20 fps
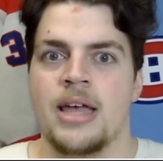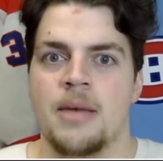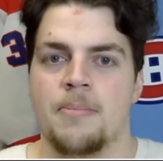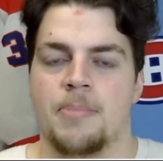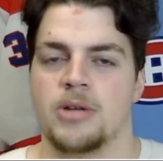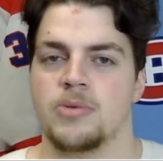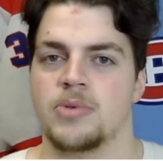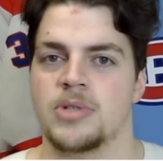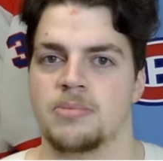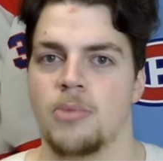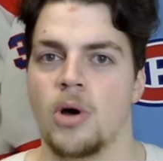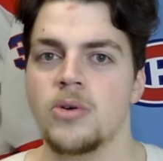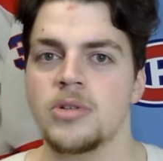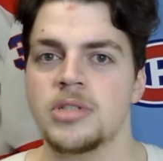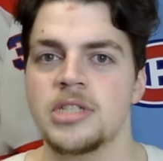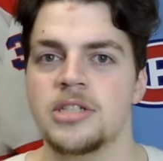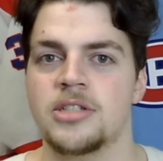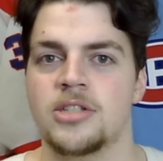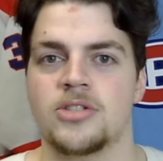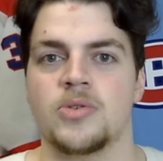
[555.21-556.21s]
But it was
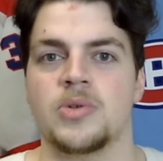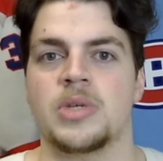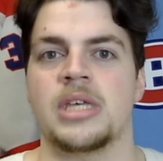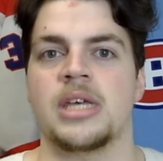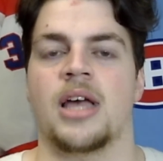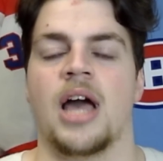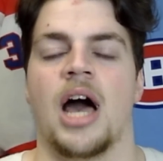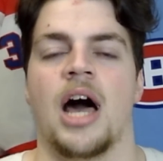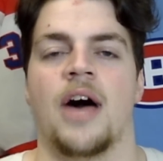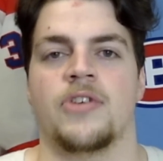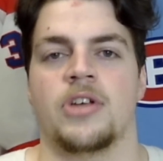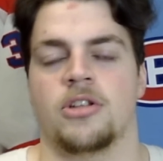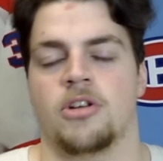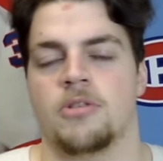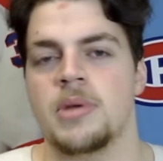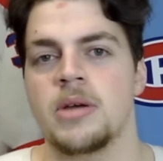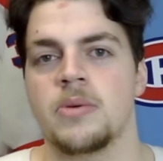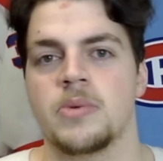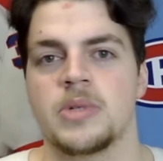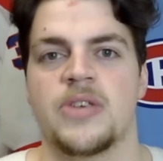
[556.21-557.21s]
mostly Suzuki and Caufield.
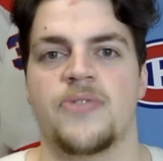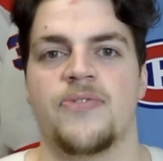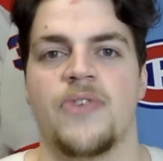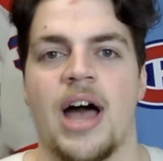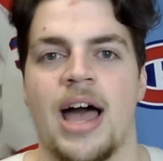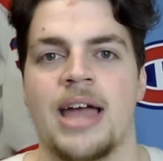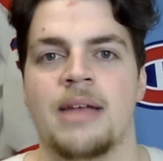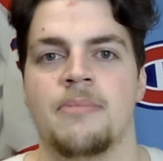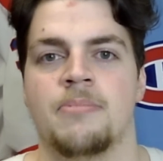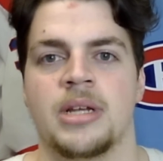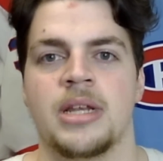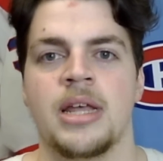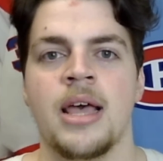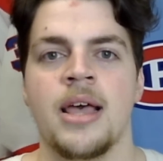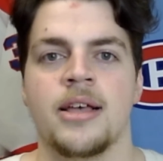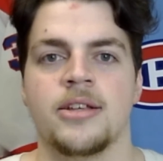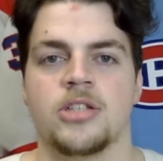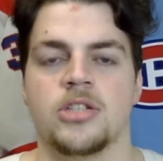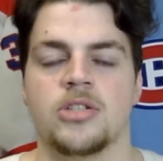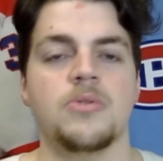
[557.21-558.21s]
Armia was fine, but
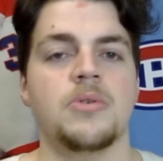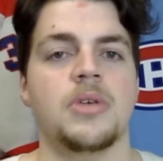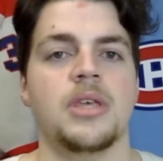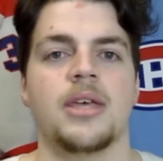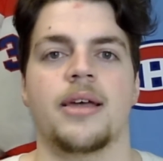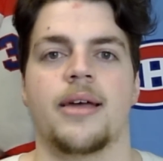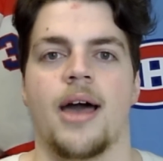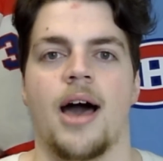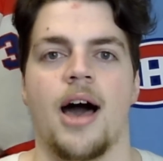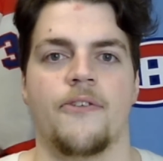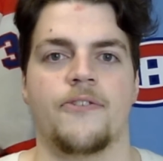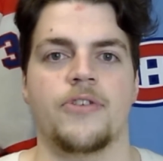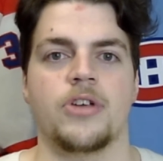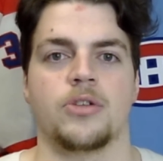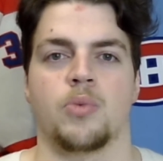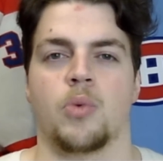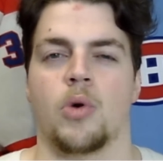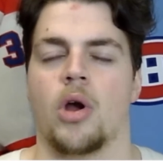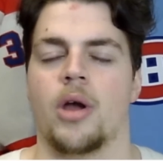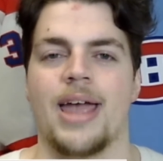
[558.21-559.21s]
Suzuki and
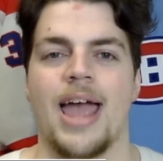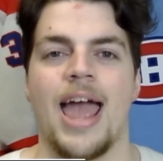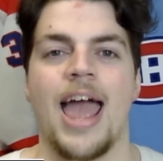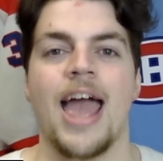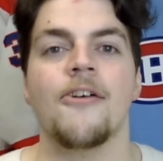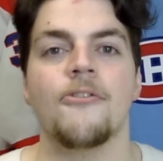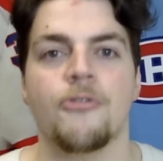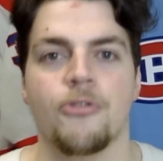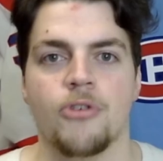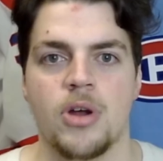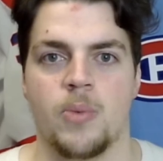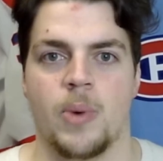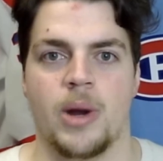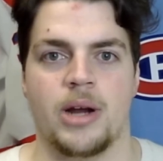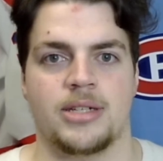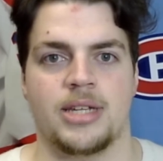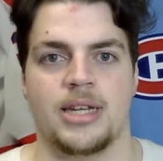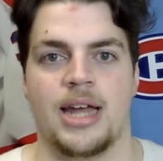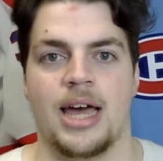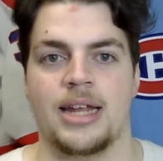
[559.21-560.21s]
Caufield were
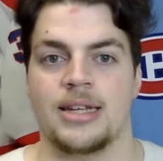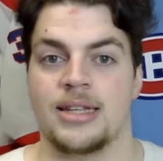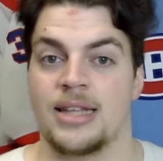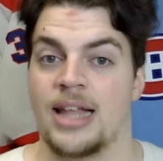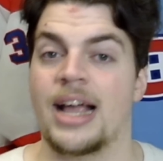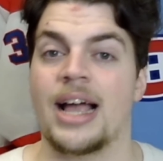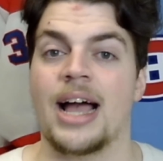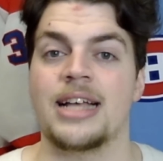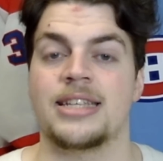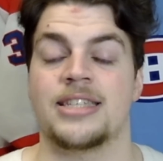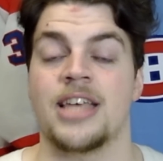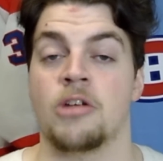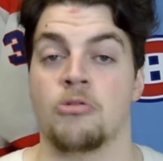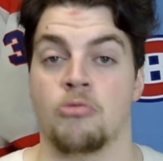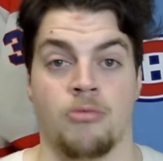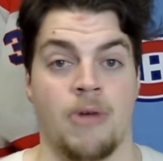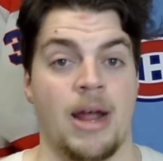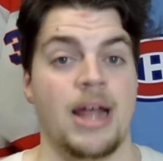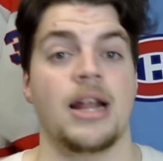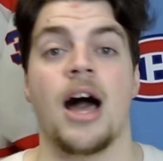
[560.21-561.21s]
everywhere tonight. Like I said,
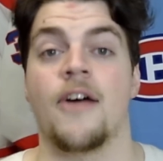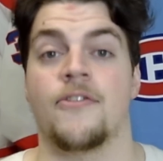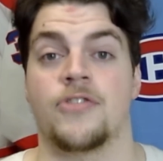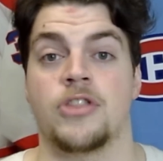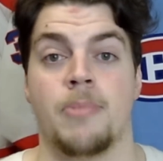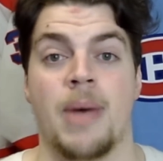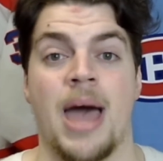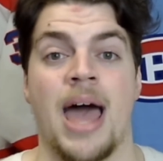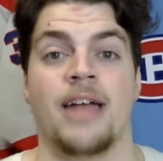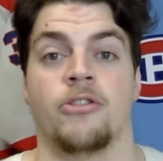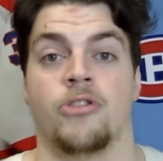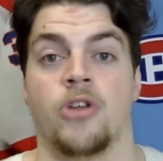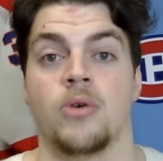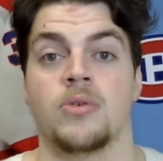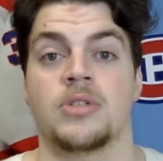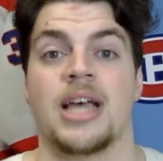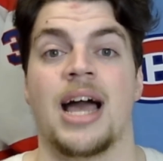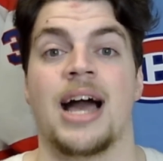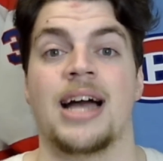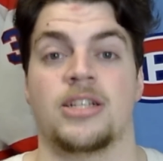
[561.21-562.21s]
right off the bat,
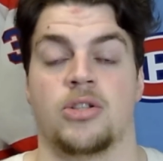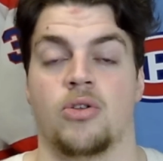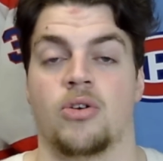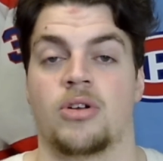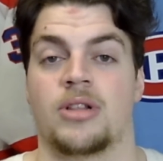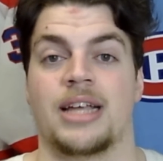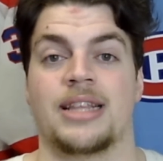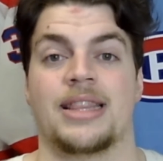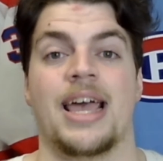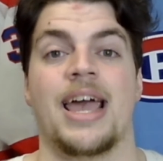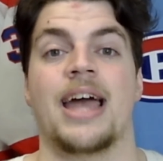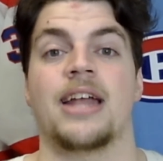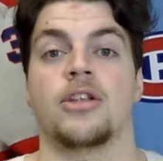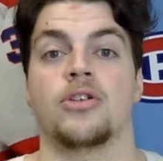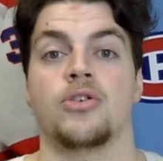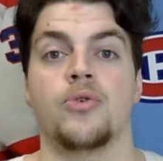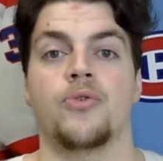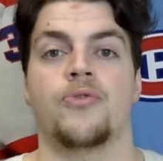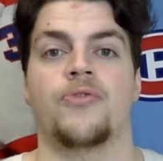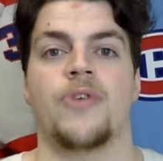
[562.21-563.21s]
those guys looked like they had a
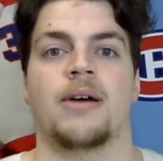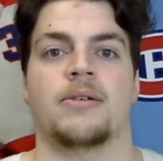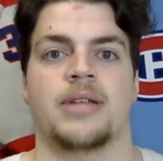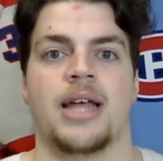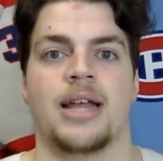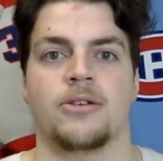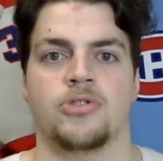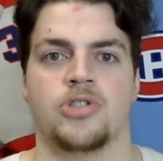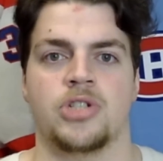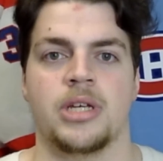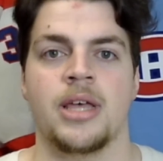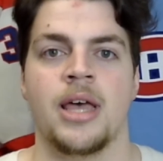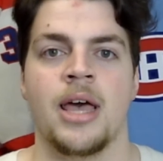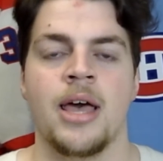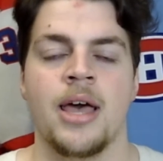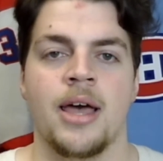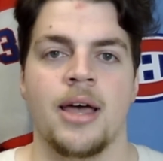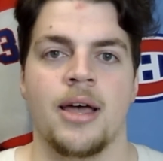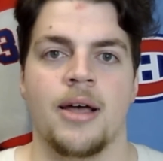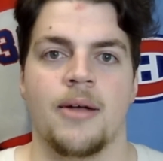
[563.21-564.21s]
newfound energy.
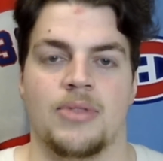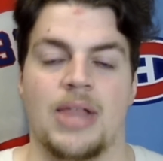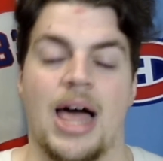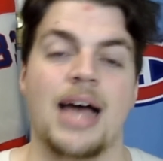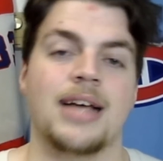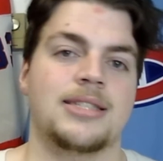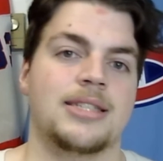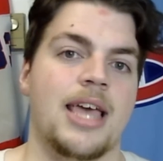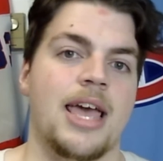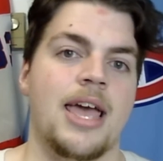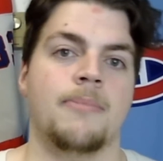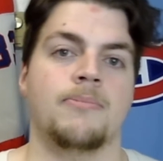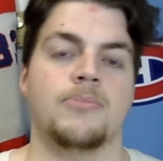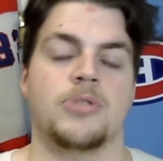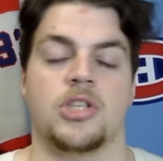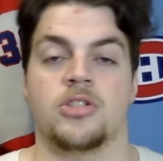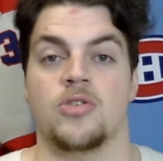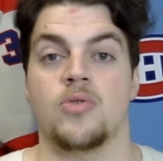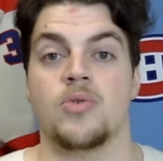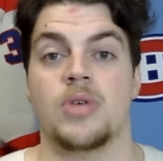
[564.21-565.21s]
Last game,
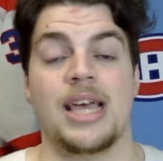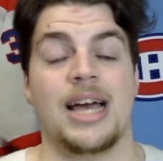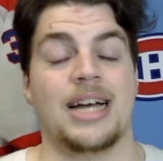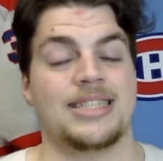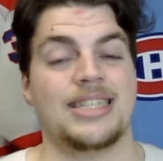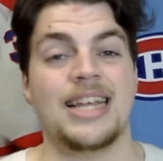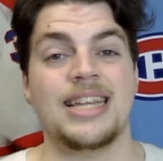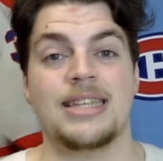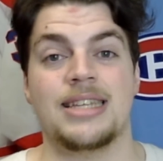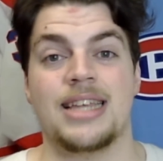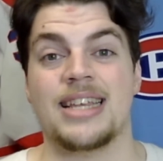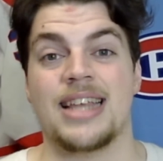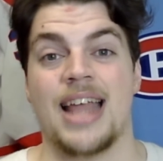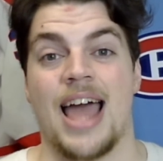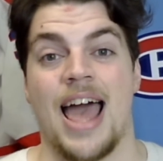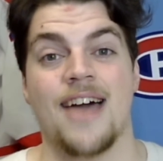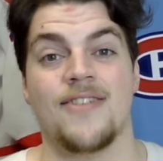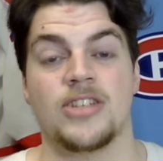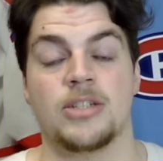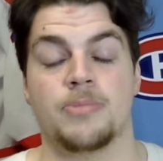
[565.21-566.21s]
Suzuki, I said he didn't
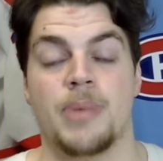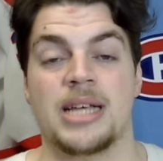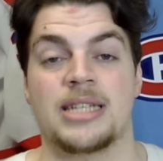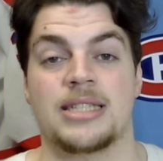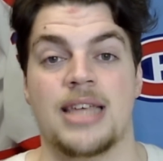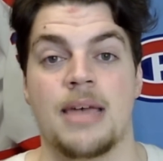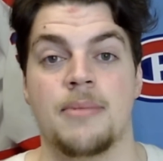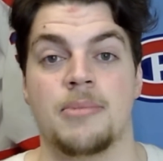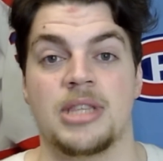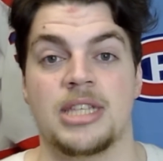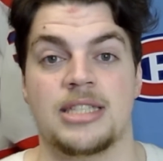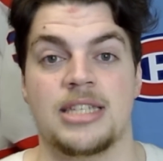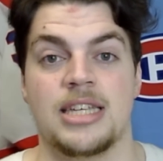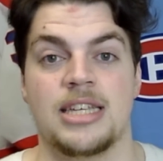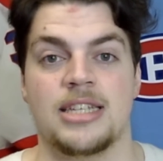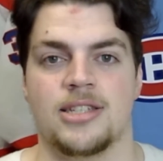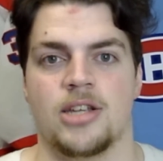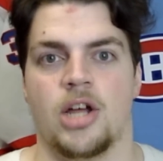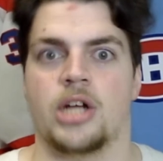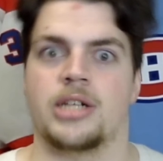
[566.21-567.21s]
have his best game of the
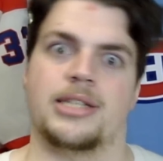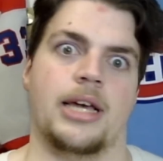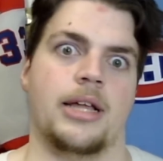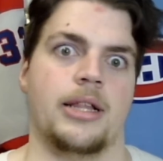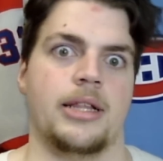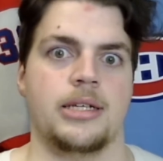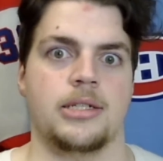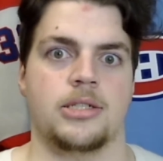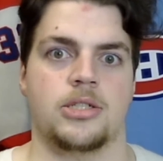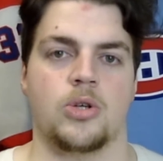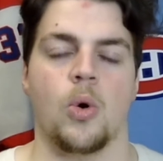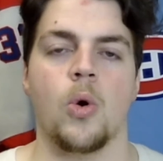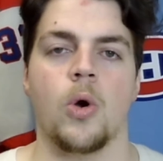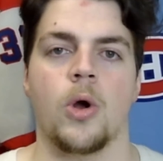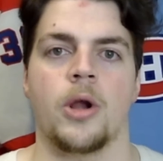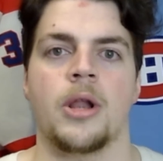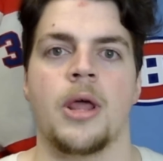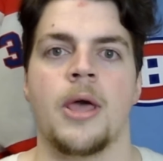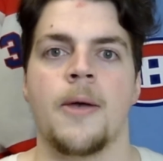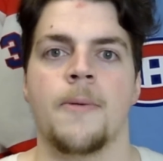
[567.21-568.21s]
season until he
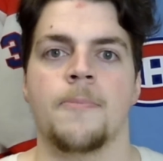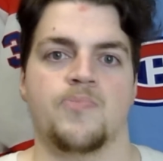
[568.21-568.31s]
scored.